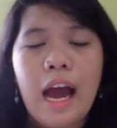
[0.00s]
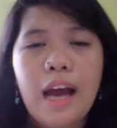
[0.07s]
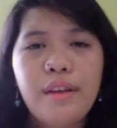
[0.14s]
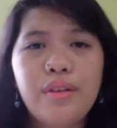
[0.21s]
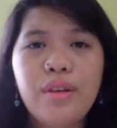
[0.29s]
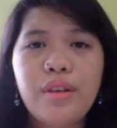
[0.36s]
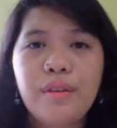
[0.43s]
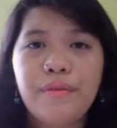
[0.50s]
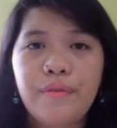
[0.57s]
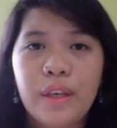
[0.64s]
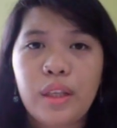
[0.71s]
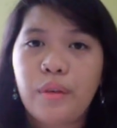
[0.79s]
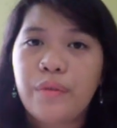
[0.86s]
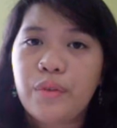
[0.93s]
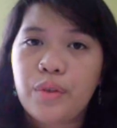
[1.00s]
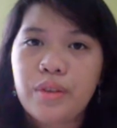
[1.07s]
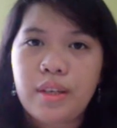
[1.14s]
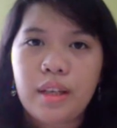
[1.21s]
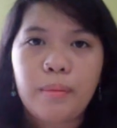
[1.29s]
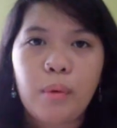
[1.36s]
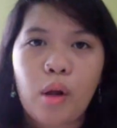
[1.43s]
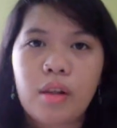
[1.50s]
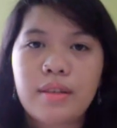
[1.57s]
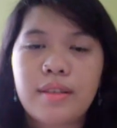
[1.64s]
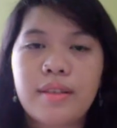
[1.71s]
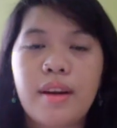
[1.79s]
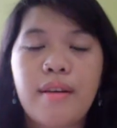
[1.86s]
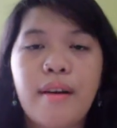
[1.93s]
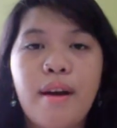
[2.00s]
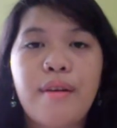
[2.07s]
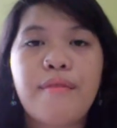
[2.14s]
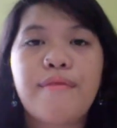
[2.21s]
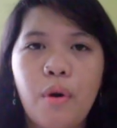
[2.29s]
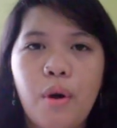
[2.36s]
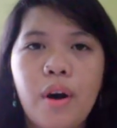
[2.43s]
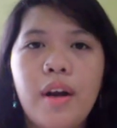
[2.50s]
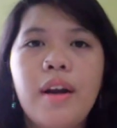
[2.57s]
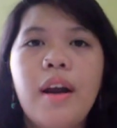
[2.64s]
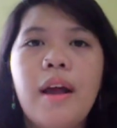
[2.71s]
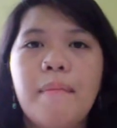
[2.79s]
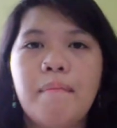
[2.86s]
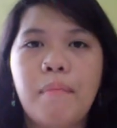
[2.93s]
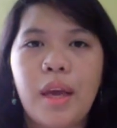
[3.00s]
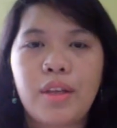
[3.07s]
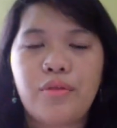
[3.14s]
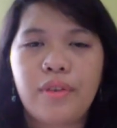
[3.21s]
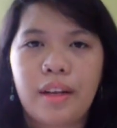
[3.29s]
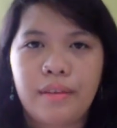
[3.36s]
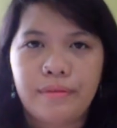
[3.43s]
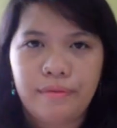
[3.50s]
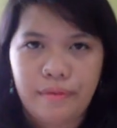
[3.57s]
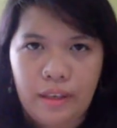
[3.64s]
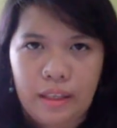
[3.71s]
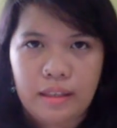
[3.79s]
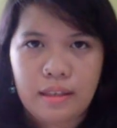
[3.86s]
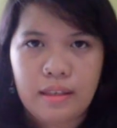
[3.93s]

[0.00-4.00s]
Under the feet of 2 syllables, there are 4 metrical feet.